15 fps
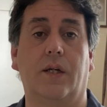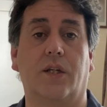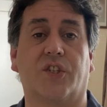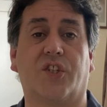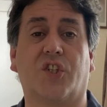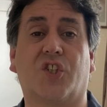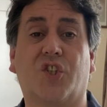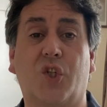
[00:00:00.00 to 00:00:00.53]

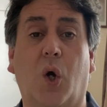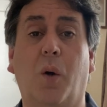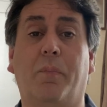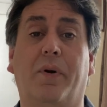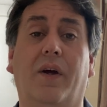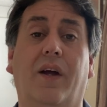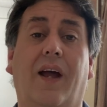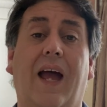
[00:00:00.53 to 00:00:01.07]
So
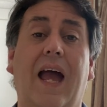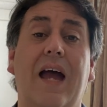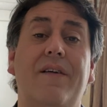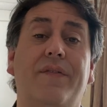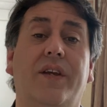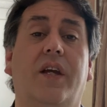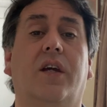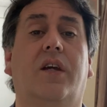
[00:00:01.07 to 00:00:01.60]
stop
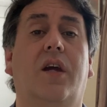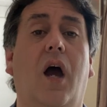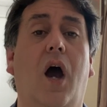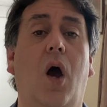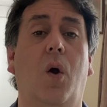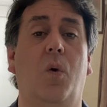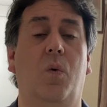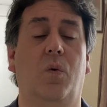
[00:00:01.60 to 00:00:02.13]
having a
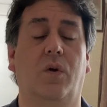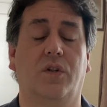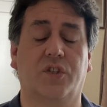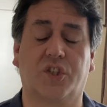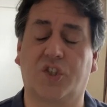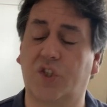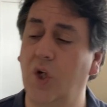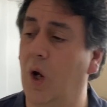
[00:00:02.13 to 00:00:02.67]
go.
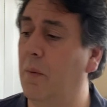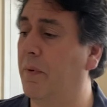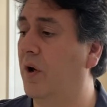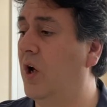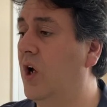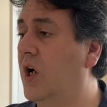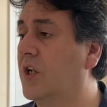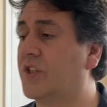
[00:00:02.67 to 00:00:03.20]
Stop
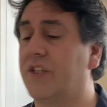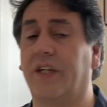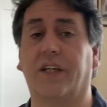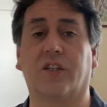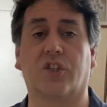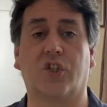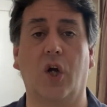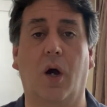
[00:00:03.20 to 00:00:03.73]

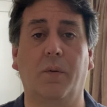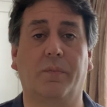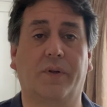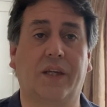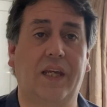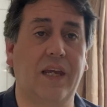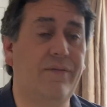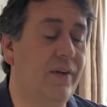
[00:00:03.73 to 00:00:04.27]
hurting. Stop
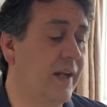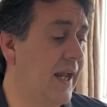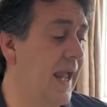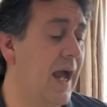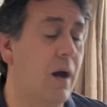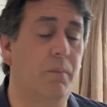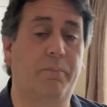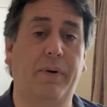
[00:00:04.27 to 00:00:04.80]
giving
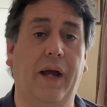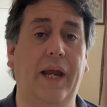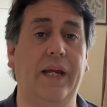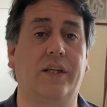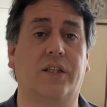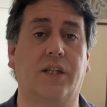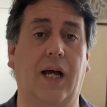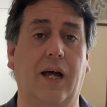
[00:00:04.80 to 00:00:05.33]
out
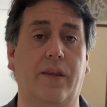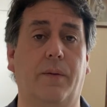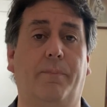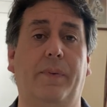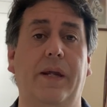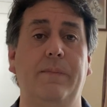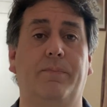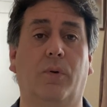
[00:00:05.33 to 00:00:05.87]
pain to other
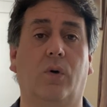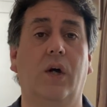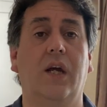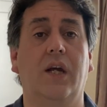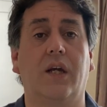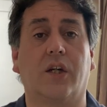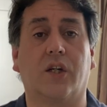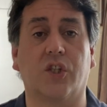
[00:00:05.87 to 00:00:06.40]
people,
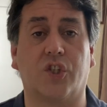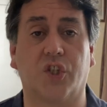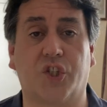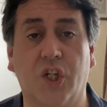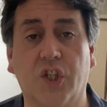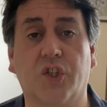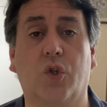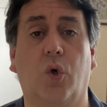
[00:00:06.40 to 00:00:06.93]
because you're
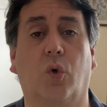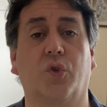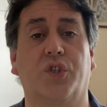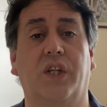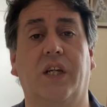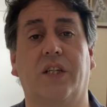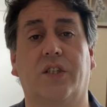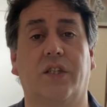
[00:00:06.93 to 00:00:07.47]
just
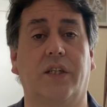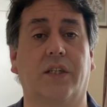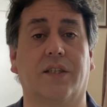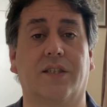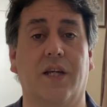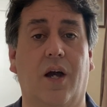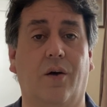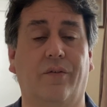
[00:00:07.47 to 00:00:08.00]
causing it to
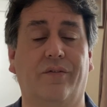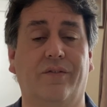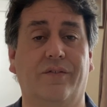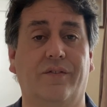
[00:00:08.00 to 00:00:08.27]
yourself.